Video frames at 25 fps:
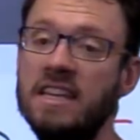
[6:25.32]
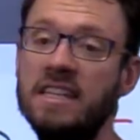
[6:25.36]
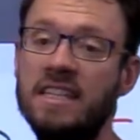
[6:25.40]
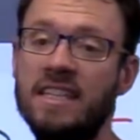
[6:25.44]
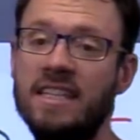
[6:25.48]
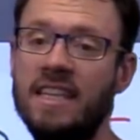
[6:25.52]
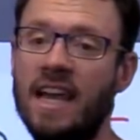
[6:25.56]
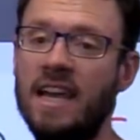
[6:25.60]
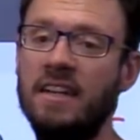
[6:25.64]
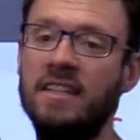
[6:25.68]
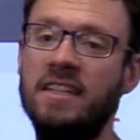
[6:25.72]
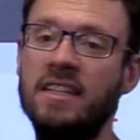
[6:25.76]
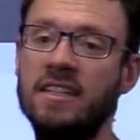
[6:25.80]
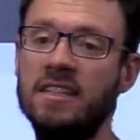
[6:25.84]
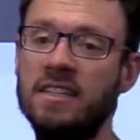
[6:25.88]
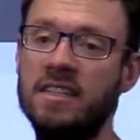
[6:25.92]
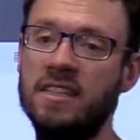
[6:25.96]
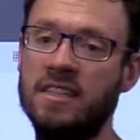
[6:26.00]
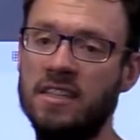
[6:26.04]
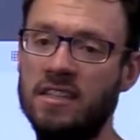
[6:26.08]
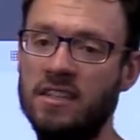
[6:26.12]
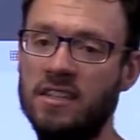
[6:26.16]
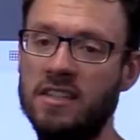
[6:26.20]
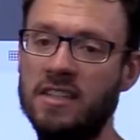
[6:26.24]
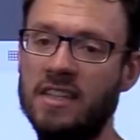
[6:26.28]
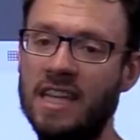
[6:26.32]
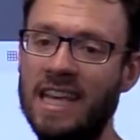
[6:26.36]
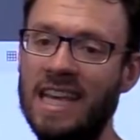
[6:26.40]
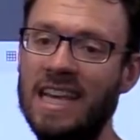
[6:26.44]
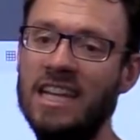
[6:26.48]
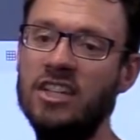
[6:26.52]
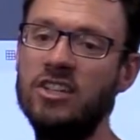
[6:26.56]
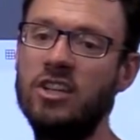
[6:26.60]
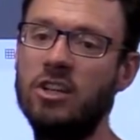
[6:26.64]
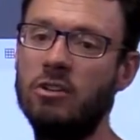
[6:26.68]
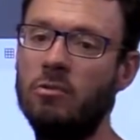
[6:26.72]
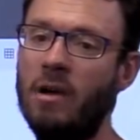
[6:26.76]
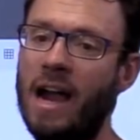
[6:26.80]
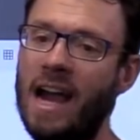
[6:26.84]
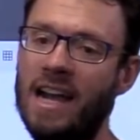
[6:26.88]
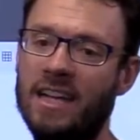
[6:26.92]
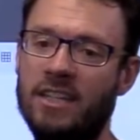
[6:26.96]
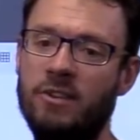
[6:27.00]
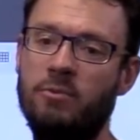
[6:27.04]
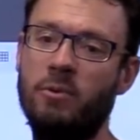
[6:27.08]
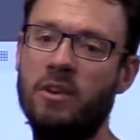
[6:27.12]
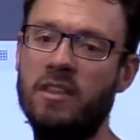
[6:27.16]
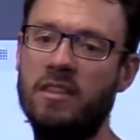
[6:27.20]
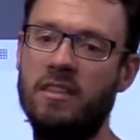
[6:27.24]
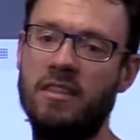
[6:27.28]
these sentences
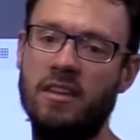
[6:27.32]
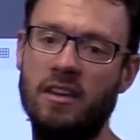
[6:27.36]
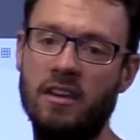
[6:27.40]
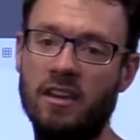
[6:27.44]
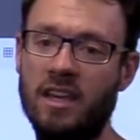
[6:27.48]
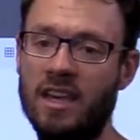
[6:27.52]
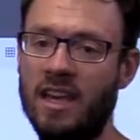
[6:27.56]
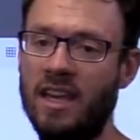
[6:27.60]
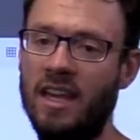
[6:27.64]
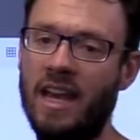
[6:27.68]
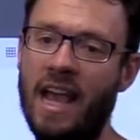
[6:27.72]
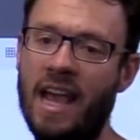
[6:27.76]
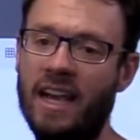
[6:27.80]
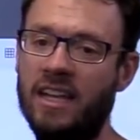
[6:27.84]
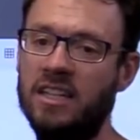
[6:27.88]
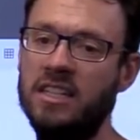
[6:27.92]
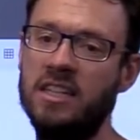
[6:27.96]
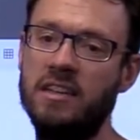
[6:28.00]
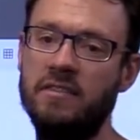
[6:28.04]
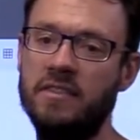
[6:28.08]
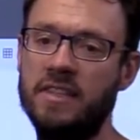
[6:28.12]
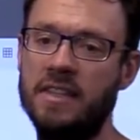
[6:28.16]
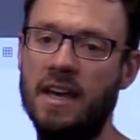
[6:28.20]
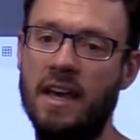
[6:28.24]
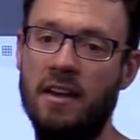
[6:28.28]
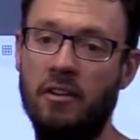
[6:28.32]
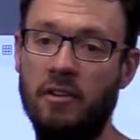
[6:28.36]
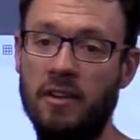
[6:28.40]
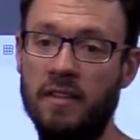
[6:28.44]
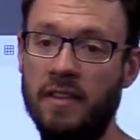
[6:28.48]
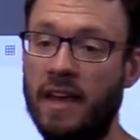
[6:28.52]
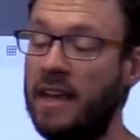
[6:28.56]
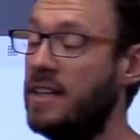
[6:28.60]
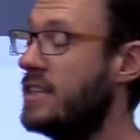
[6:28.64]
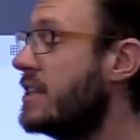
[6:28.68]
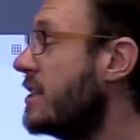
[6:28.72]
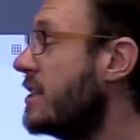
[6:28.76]
interact with the connectives that are in their